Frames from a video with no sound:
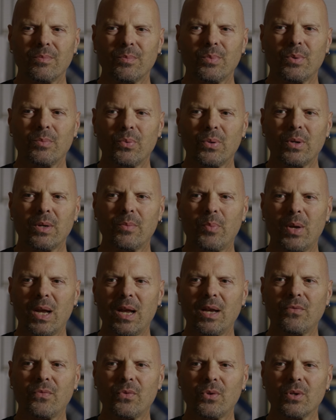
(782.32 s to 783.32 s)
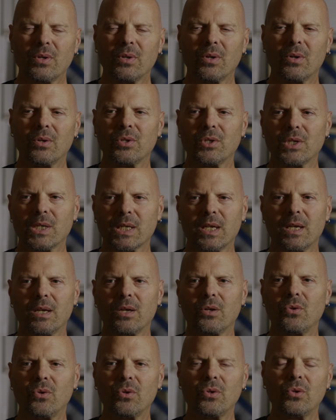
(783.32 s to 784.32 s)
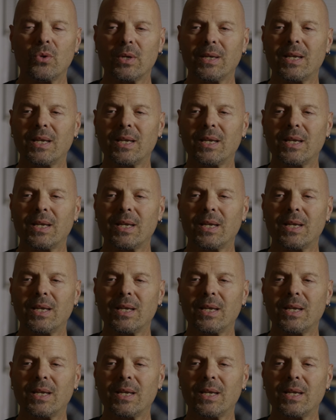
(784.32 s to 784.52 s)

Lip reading: been pretty painful. You know, this kid who you